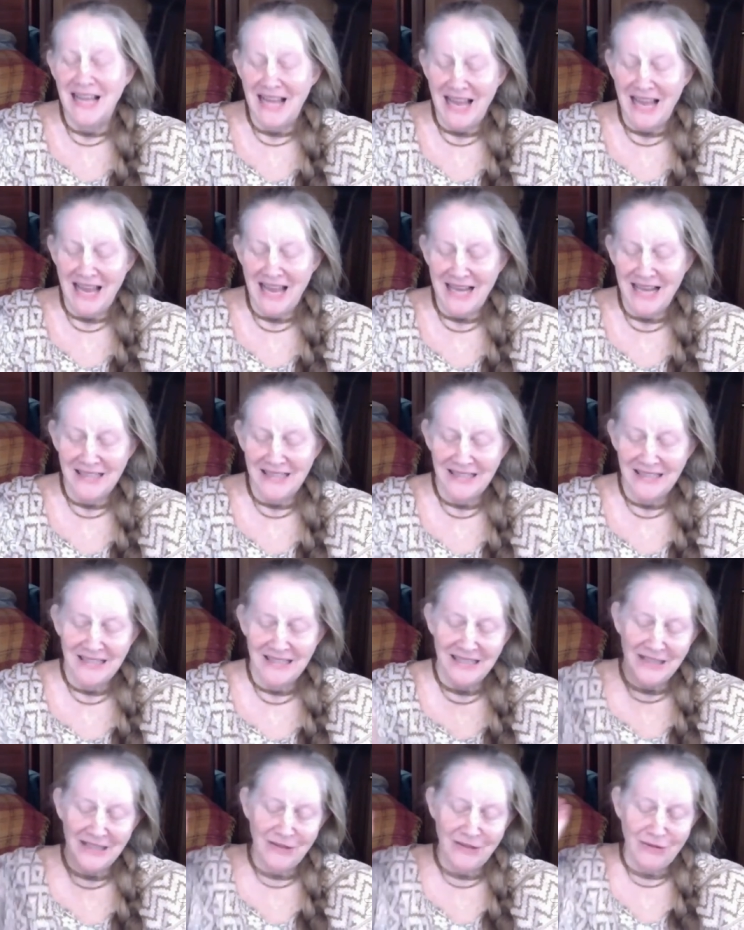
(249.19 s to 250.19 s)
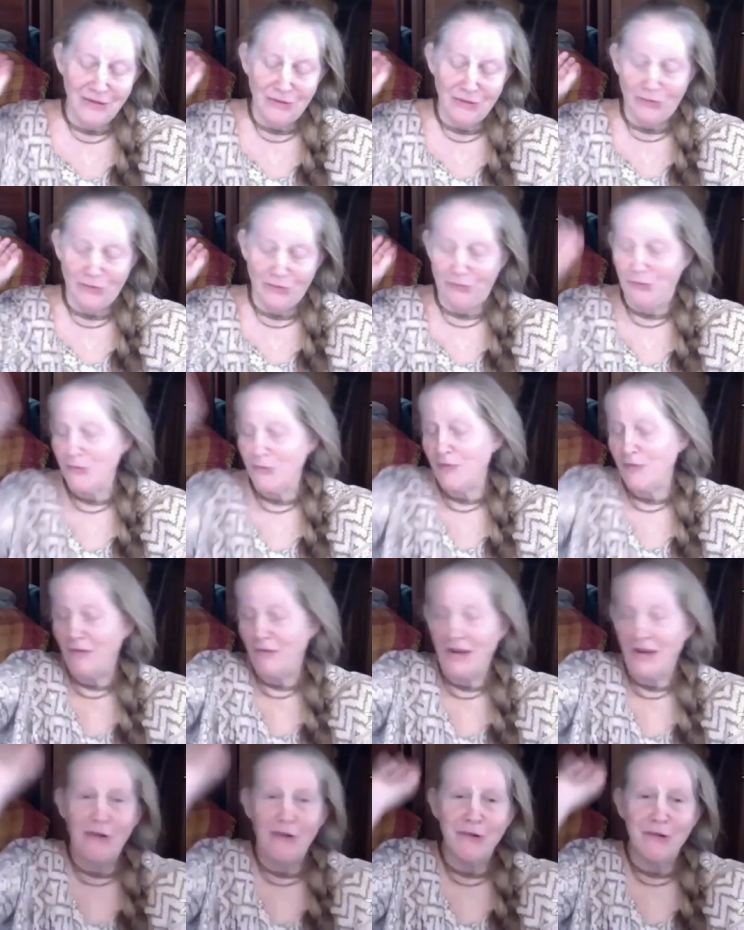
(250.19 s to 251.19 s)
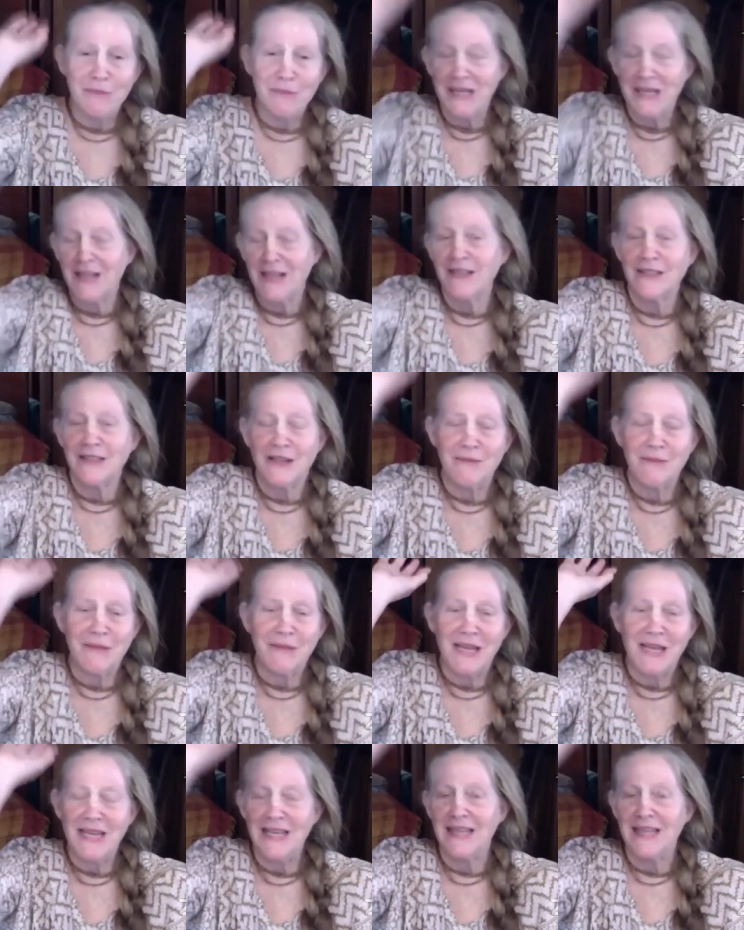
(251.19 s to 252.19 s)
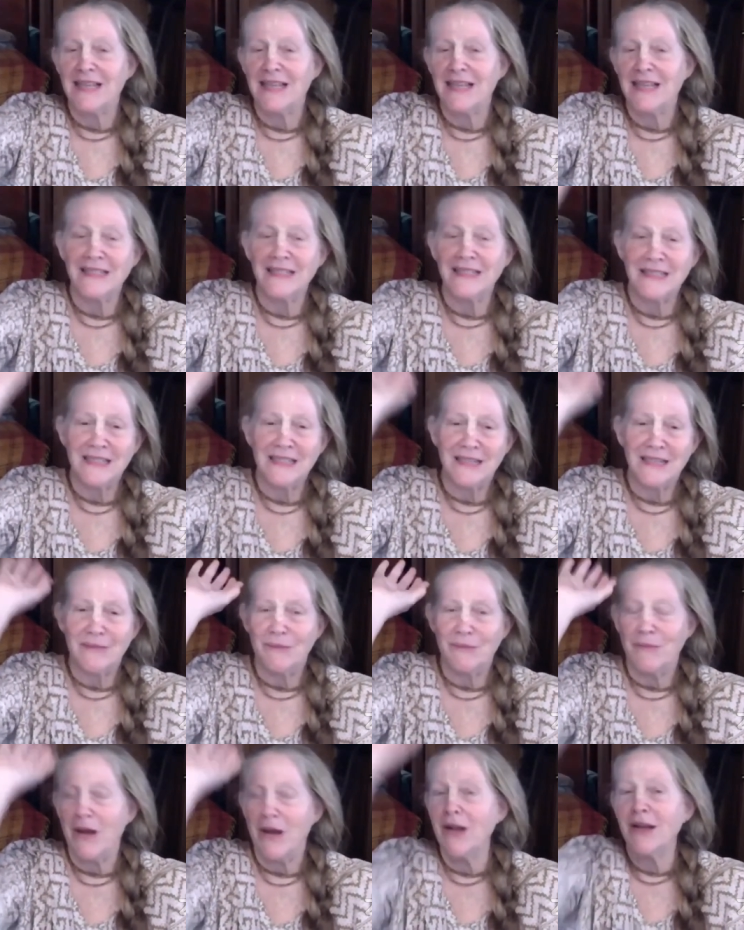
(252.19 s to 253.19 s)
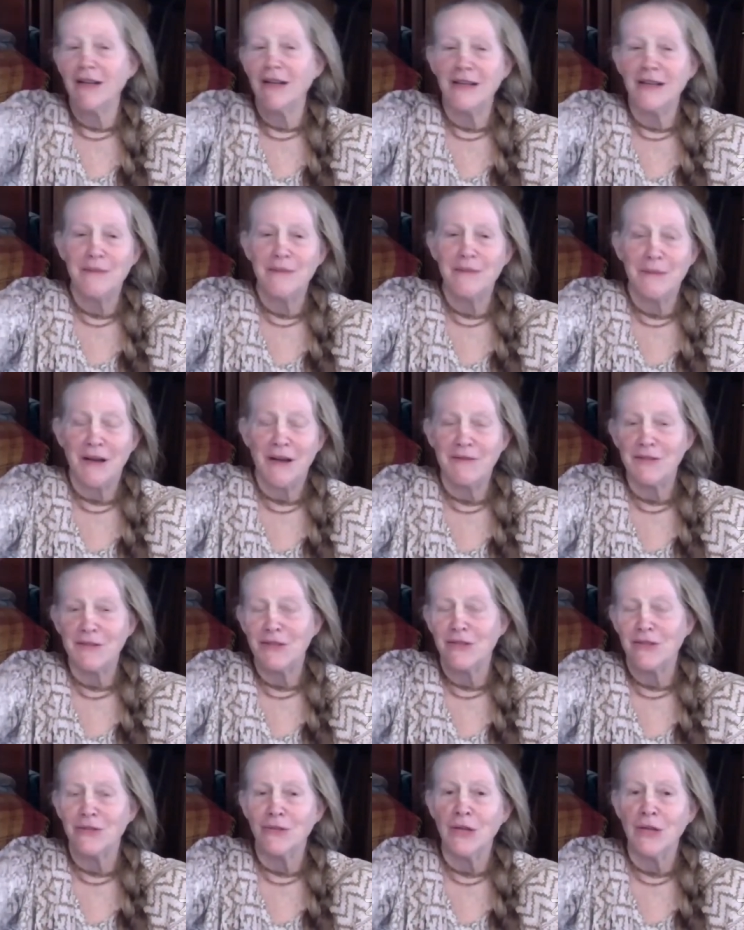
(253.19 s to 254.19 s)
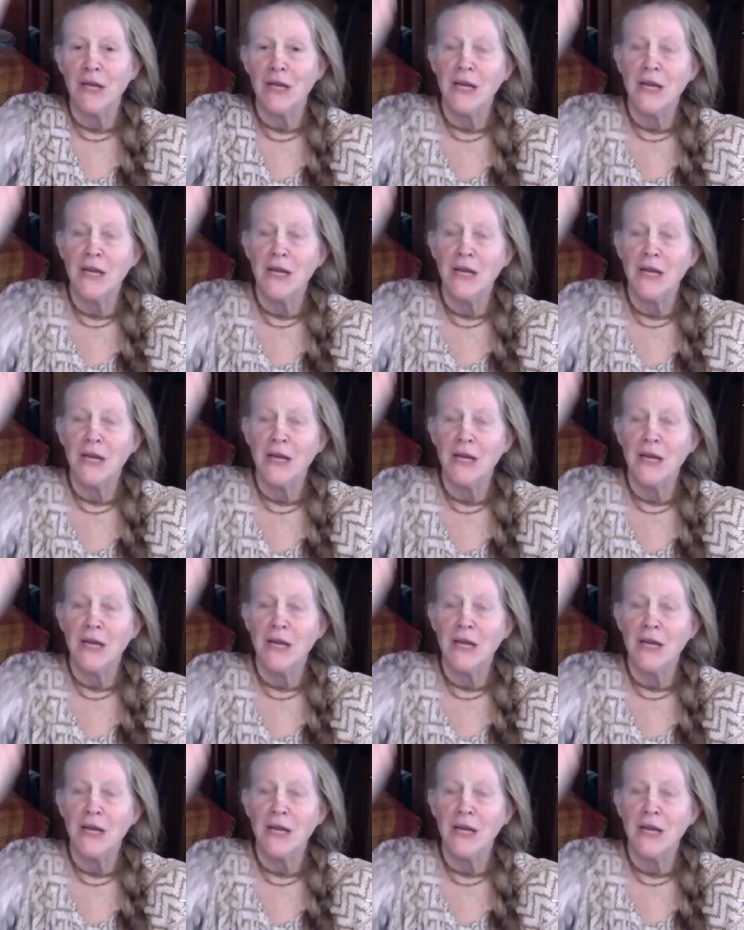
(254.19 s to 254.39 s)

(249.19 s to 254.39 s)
and he threw flower petals on my head and said, Mangala Bhavatu,